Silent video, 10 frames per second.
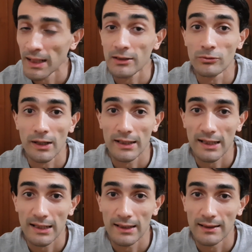
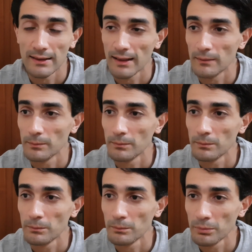Royal, yeah,
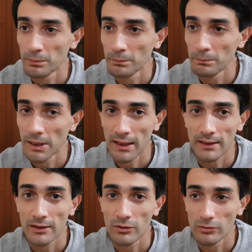
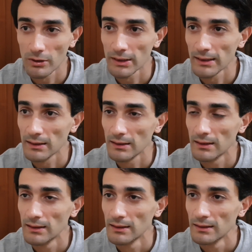Park Royal.
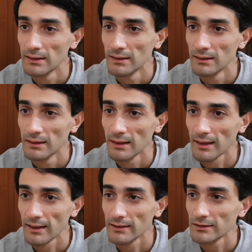
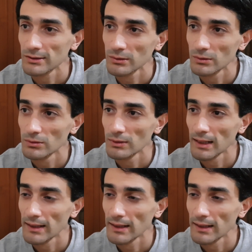And so I